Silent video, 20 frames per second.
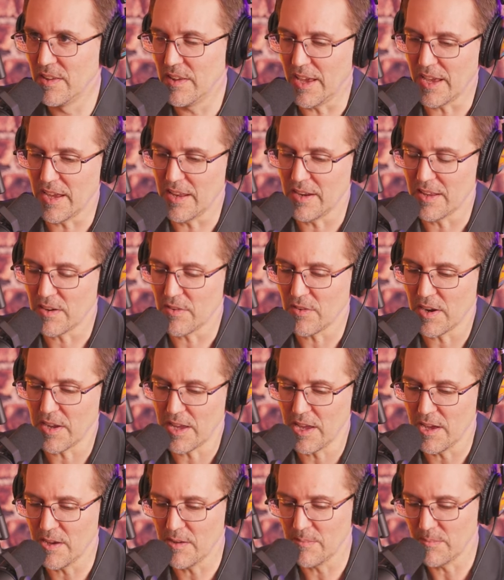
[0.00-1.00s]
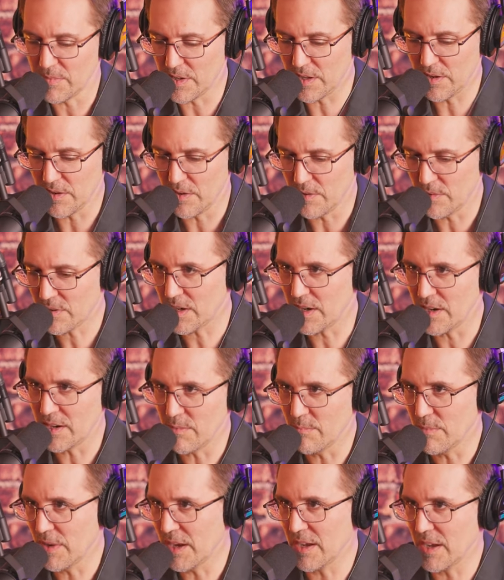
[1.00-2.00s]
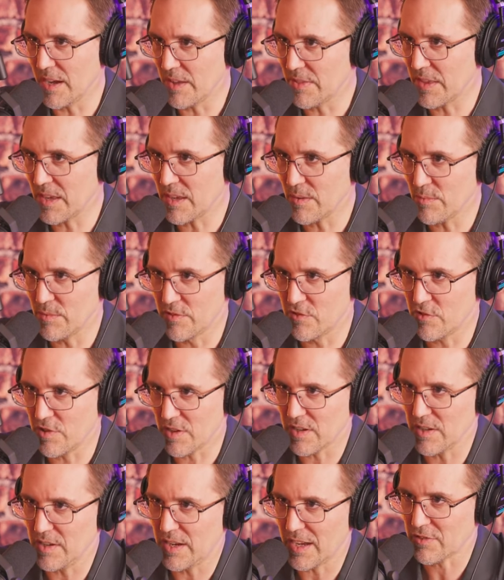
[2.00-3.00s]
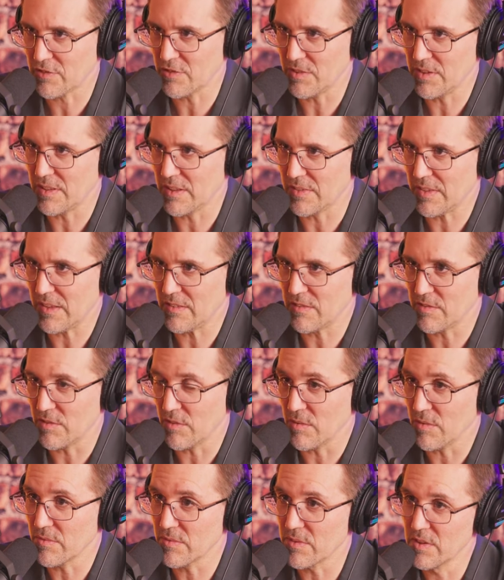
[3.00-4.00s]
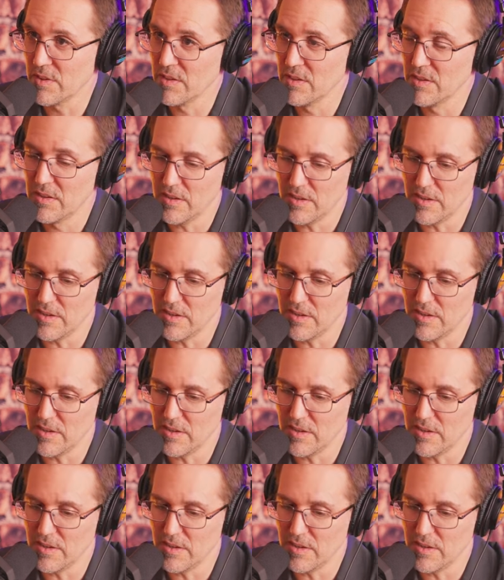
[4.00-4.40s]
and here I am, you know, cutting my, I think it was chicken actually that they served. Mm-hmm.